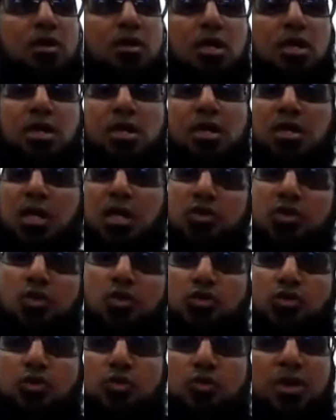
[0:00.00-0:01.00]
the iddah is
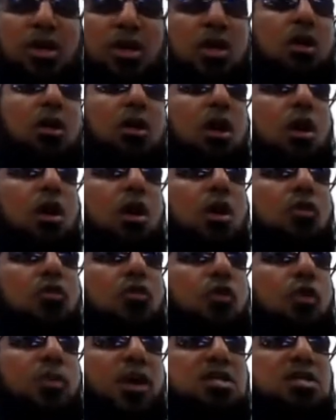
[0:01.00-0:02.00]
going to be
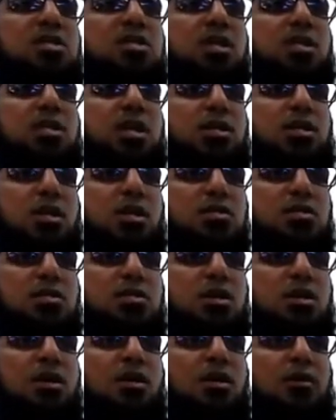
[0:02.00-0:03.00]
four months and 10 days,
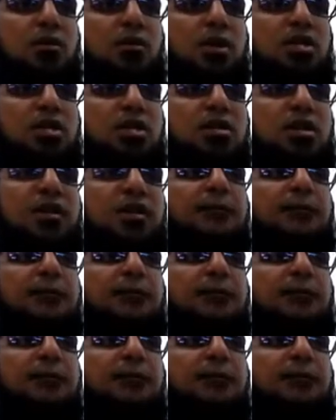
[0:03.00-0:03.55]
right?